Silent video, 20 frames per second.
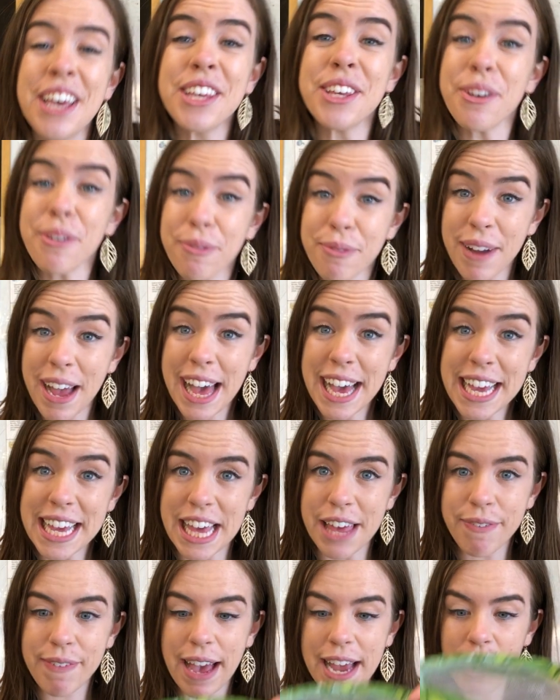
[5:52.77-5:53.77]
You're right,
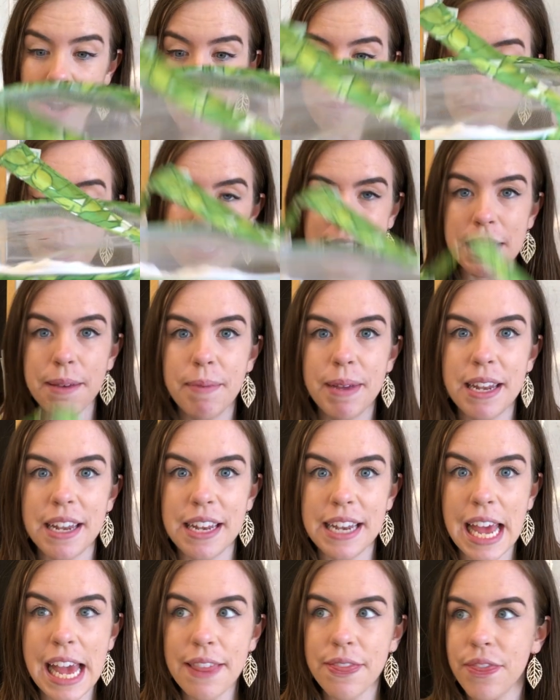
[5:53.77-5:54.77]
if I don't put them in a
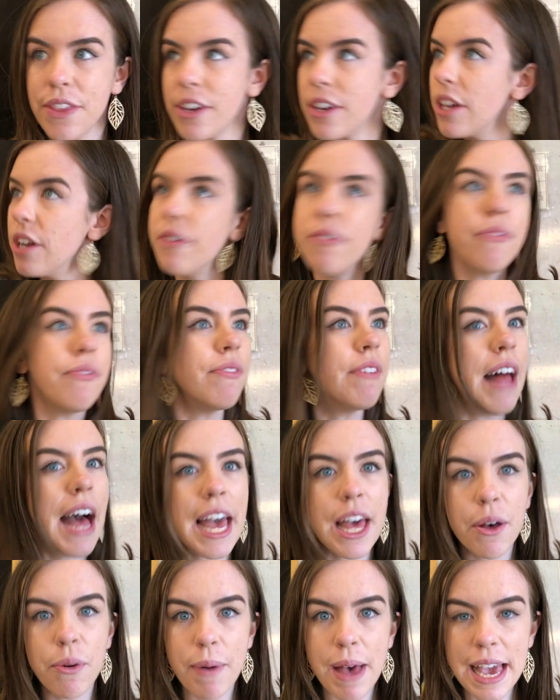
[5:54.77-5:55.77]
net, they're going to
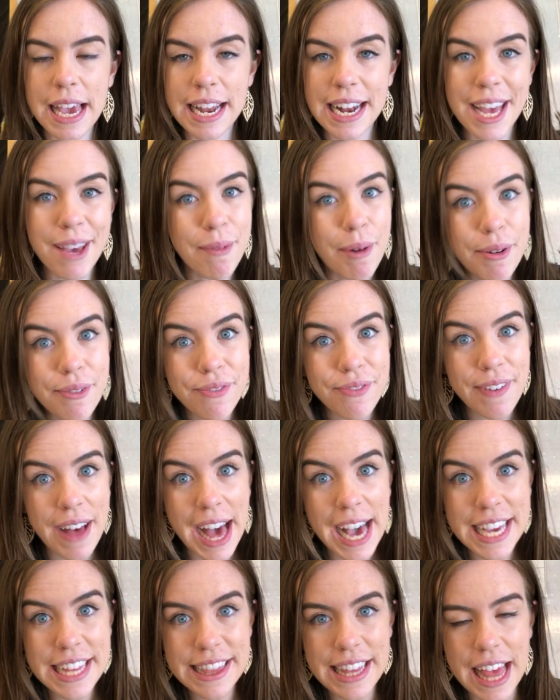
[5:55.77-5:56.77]
fly away and I won't
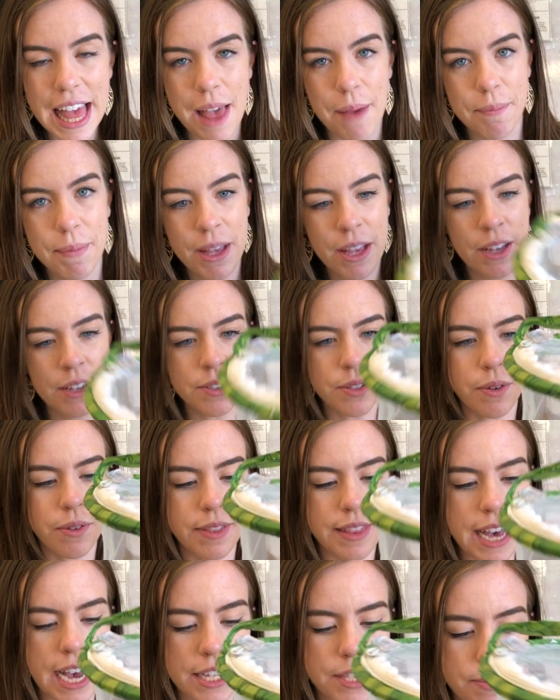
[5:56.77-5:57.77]
find them. So
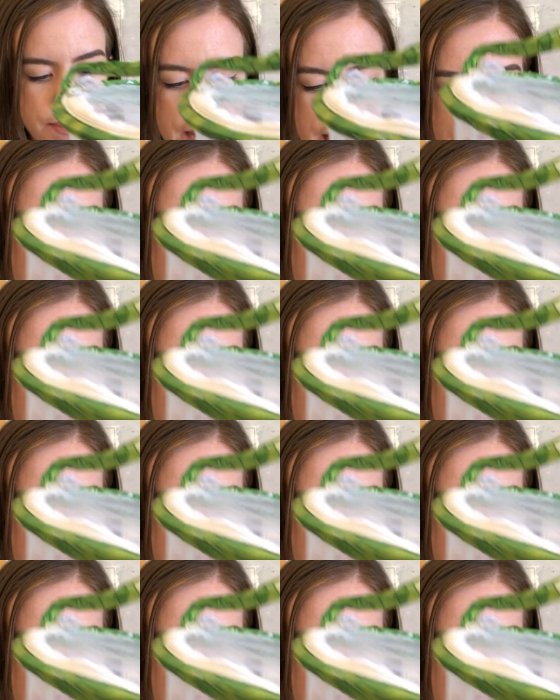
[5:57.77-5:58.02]
that's why I